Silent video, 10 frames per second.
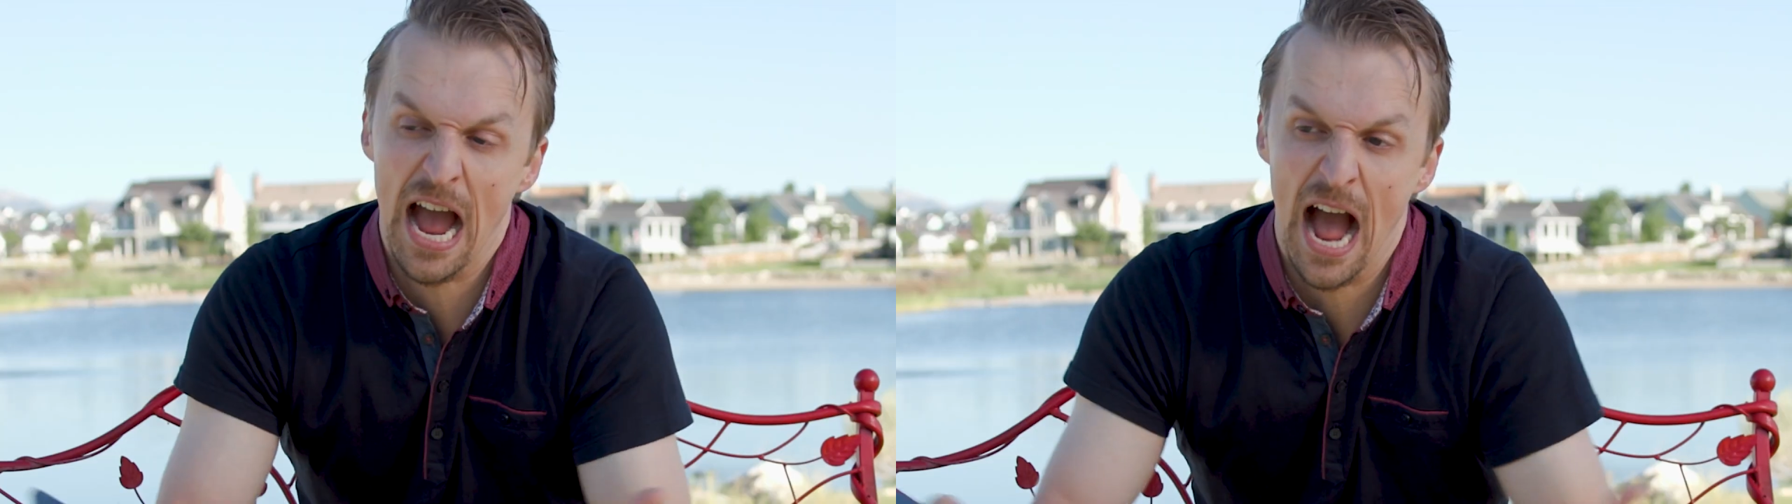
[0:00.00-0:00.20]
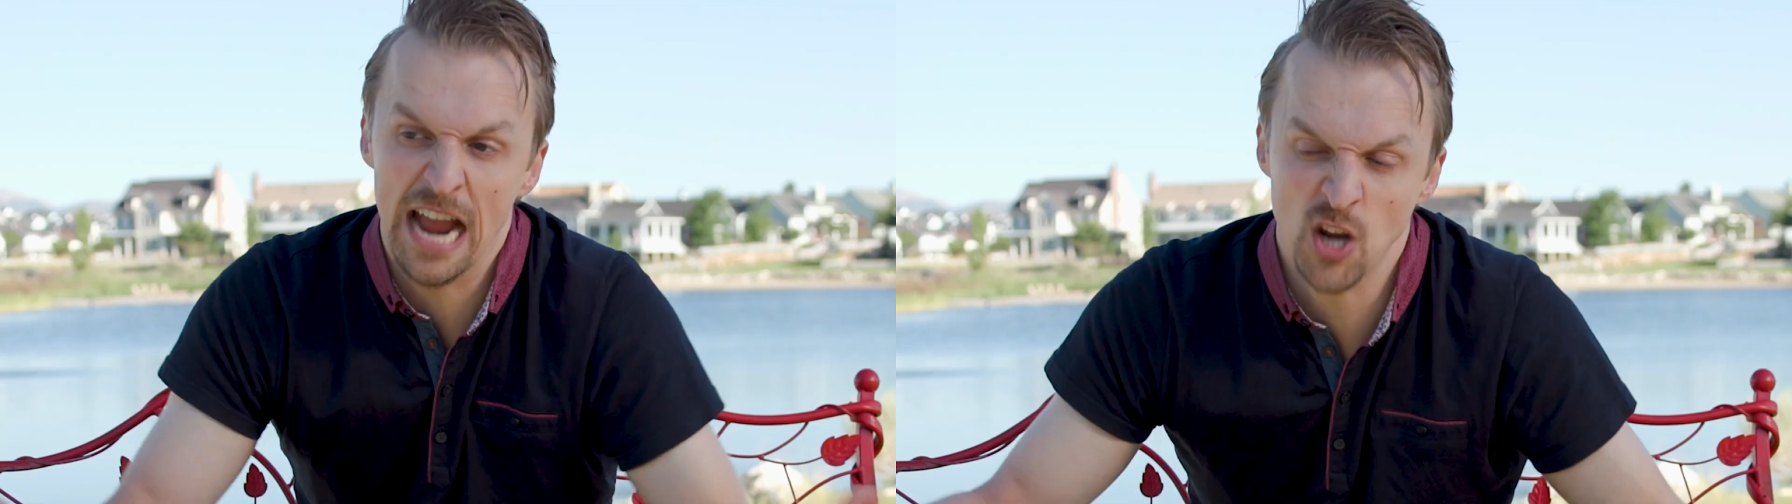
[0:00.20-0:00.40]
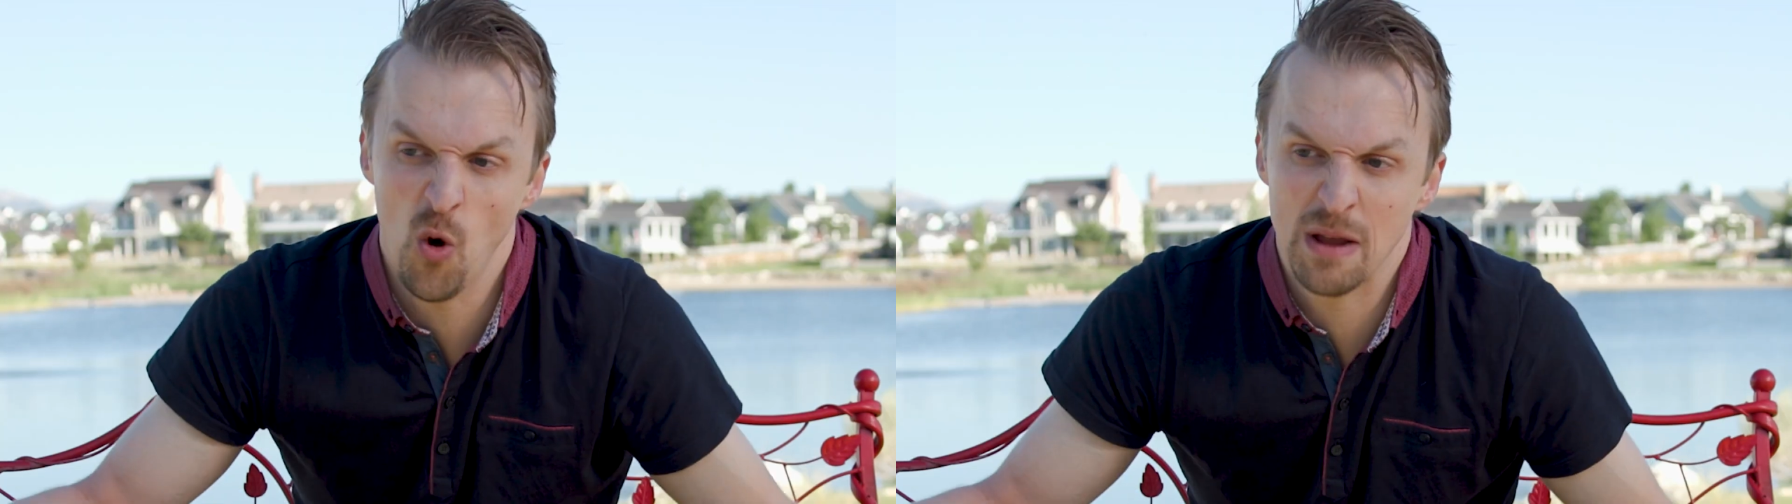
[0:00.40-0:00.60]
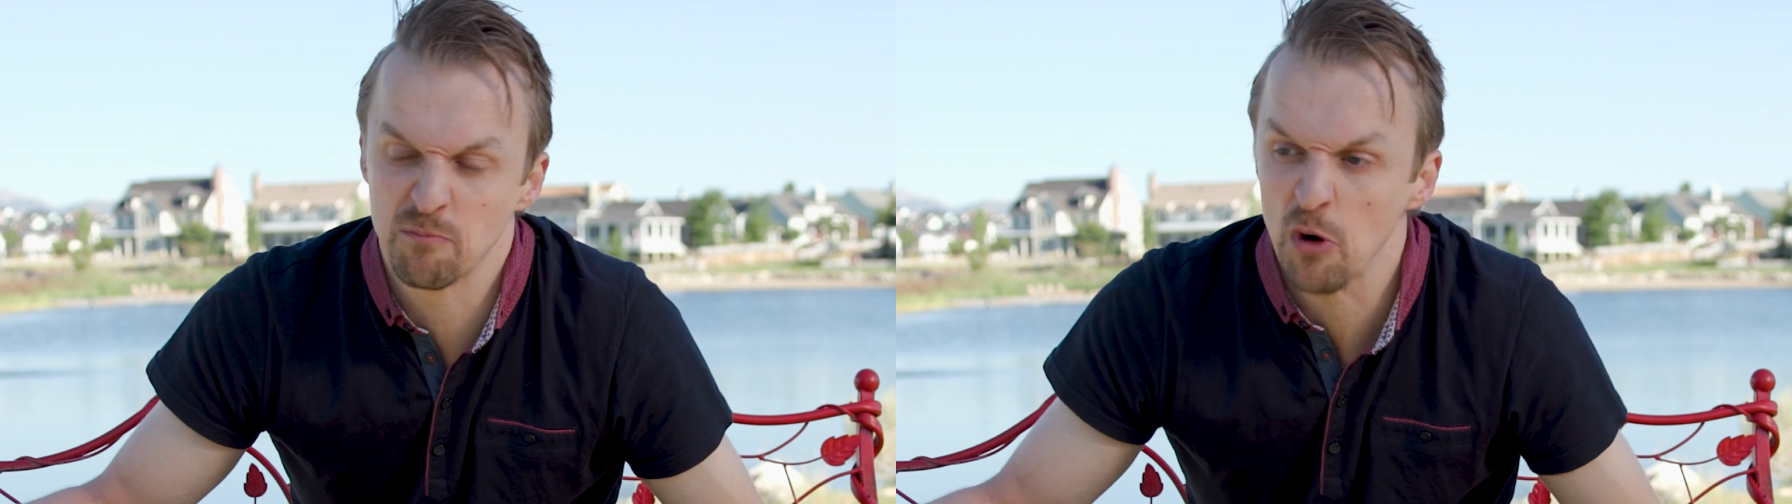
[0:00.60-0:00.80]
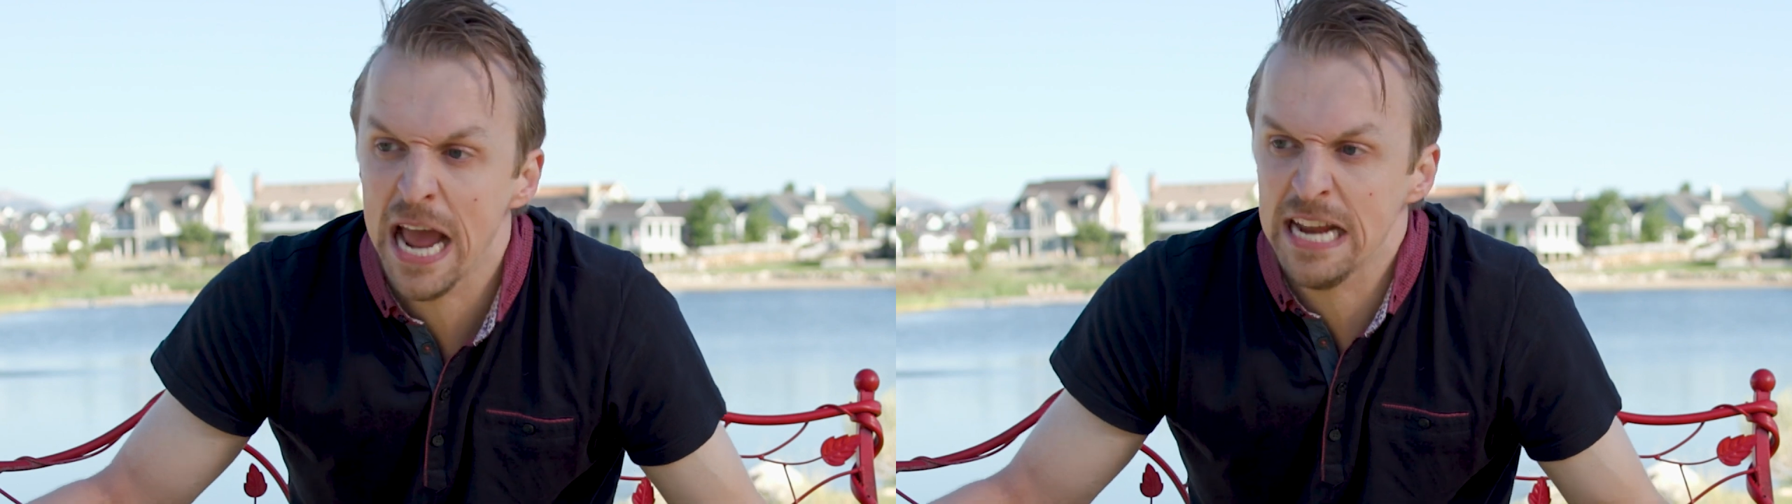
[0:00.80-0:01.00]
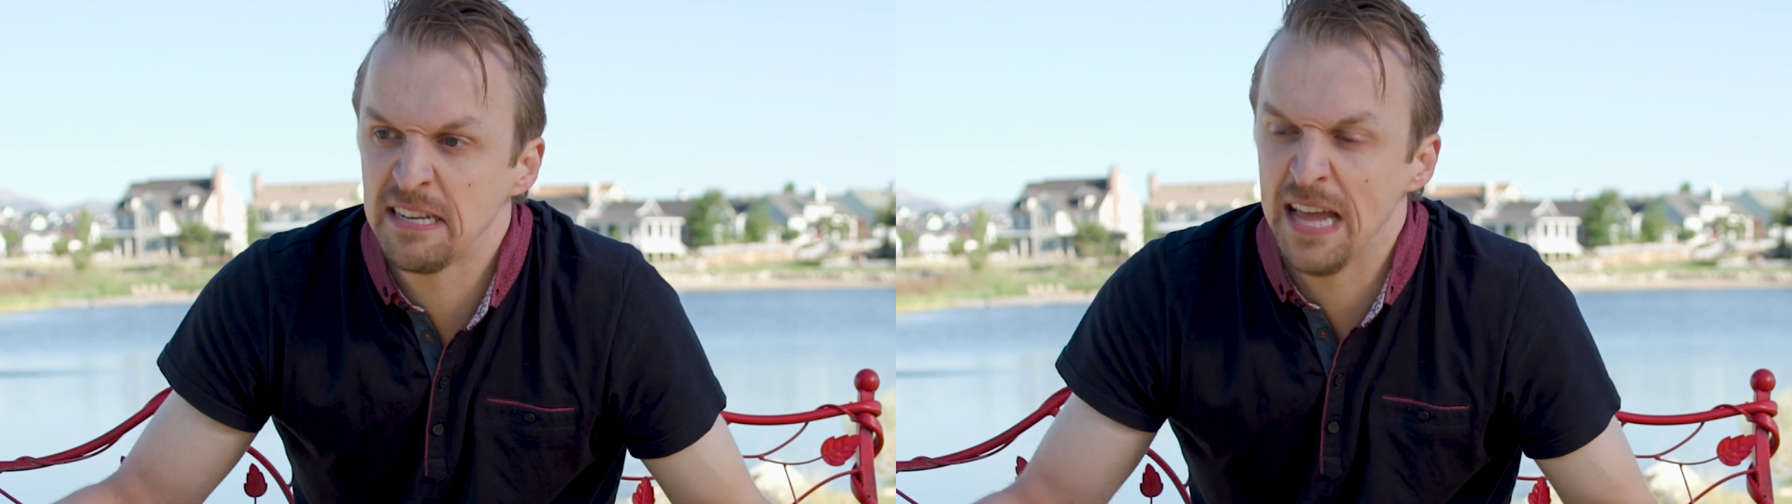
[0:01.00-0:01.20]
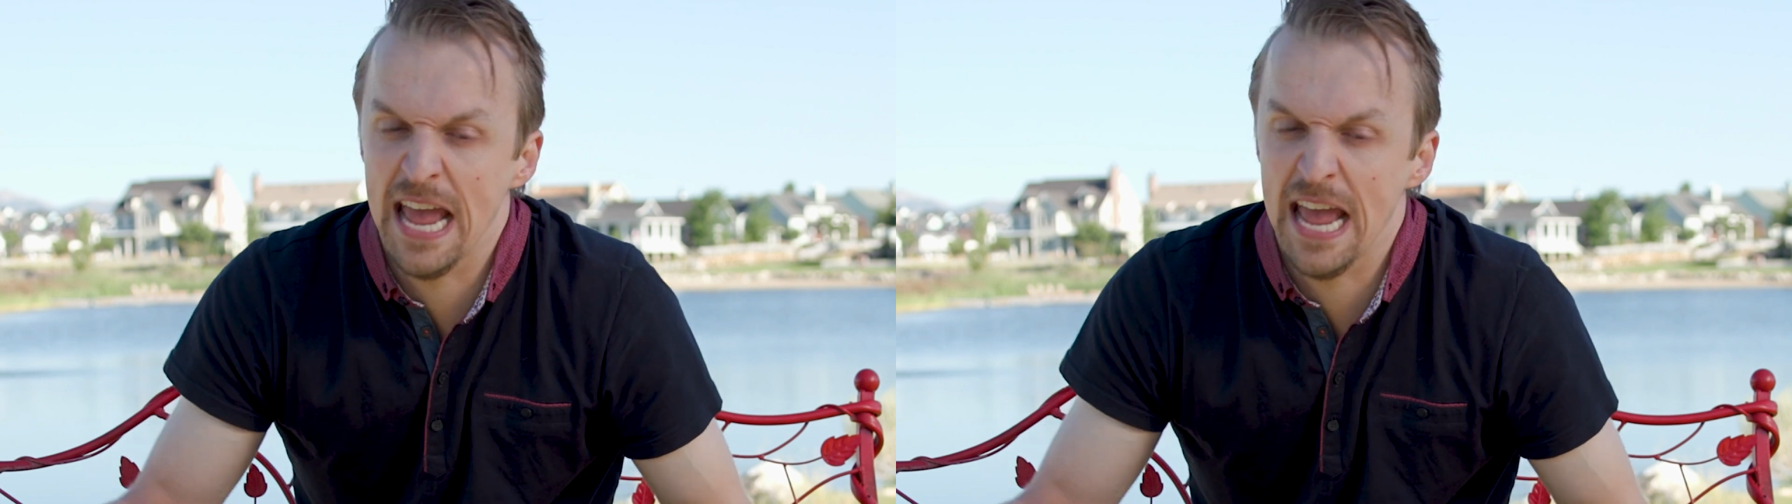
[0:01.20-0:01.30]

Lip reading: I know I'm right,